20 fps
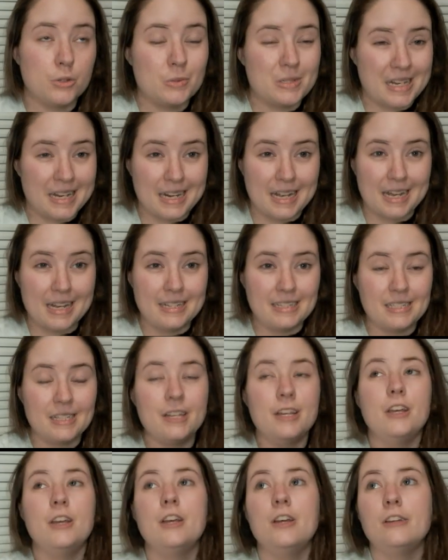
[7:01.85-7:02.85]
Tuesday night,
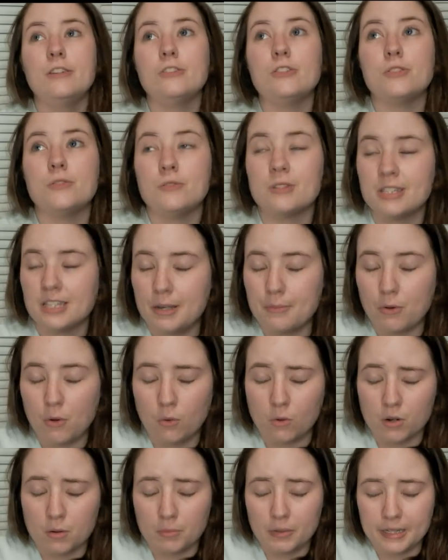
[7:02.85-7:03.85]
June slept
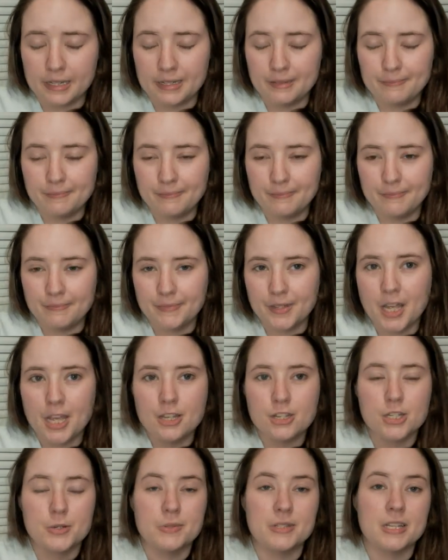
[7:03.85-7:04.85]
horribly.
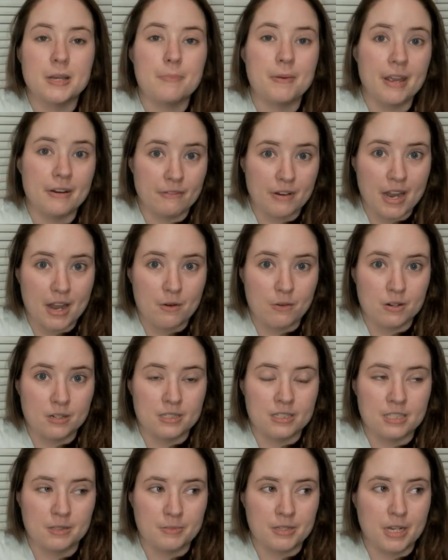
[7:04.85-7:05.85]
She was up every hour
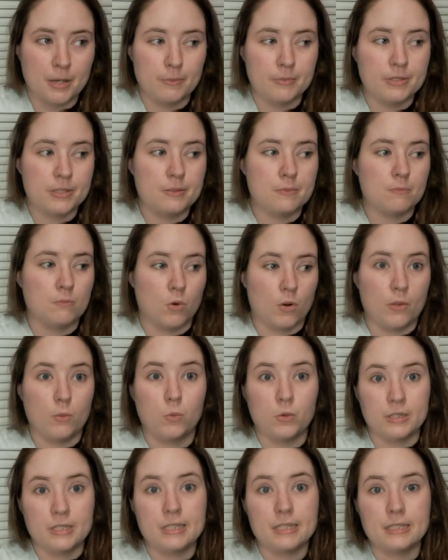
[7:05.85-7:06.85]
and sometimes more
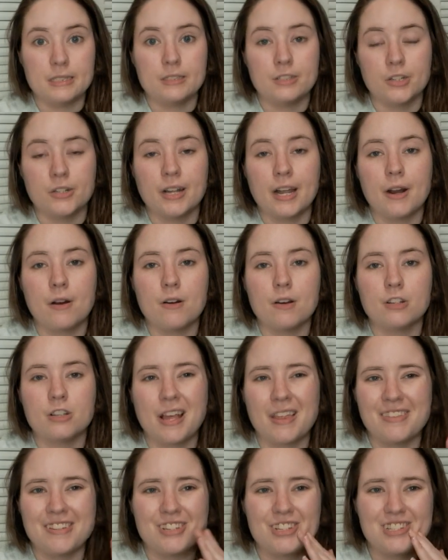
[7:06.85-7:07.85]
than once during an hour.
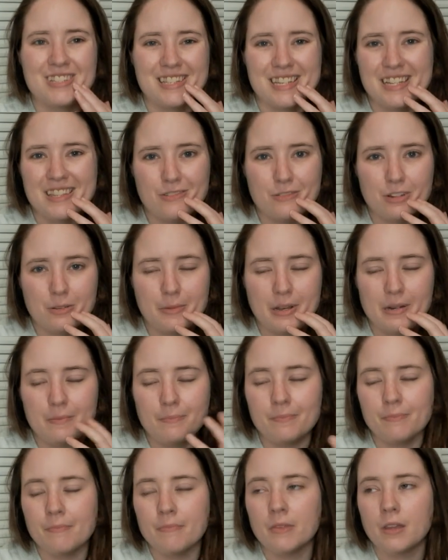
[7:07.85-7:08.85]
I think she's teething really
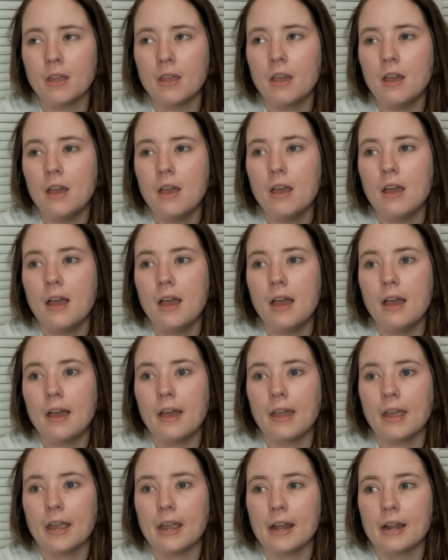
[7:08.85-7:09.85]
bad.
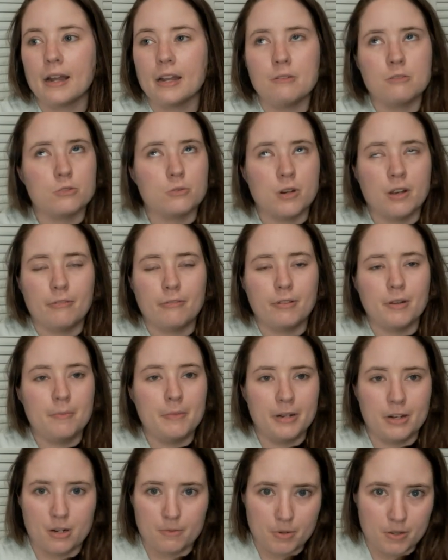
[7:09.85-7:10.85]
And it was rough. I
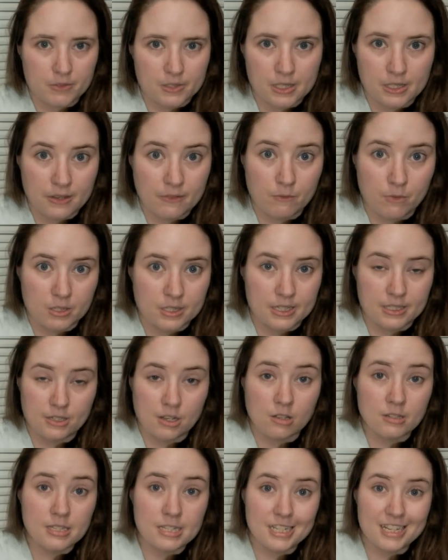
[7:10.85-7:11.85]
mean, her boss was
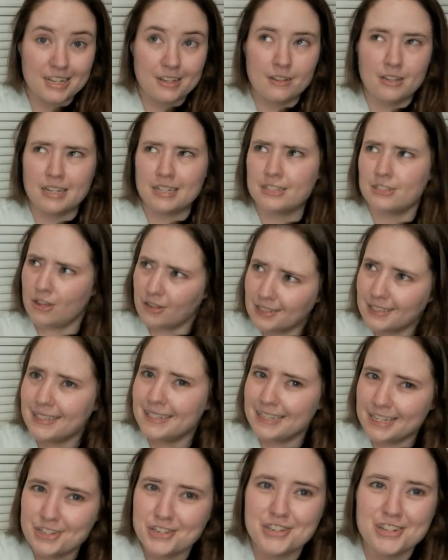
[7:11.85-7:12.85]
exhausted
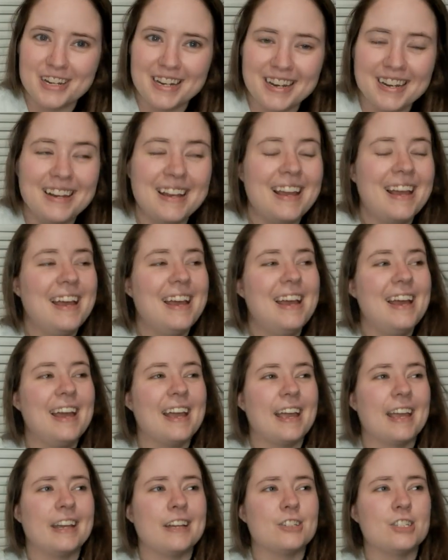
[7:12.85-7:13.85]
exhausted yesterday.
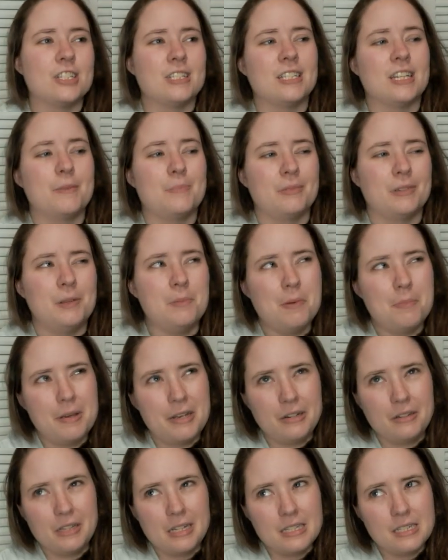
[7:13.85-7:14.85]
And she slept a little bit
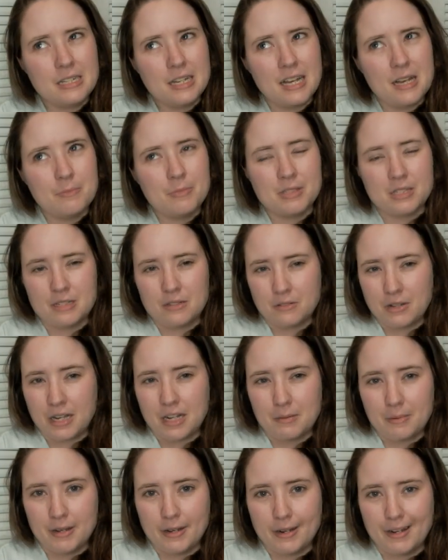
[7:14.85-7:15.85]
better last night, but still
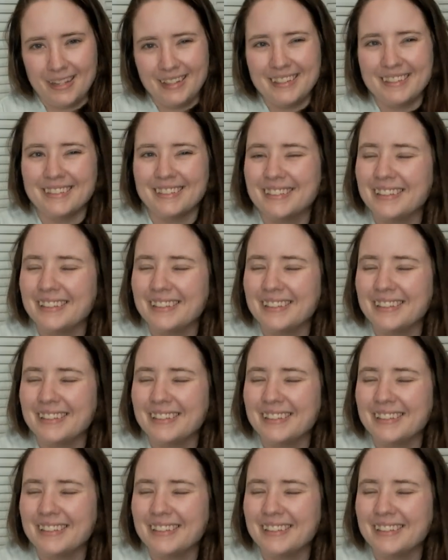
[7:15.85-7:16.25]
kind of bad.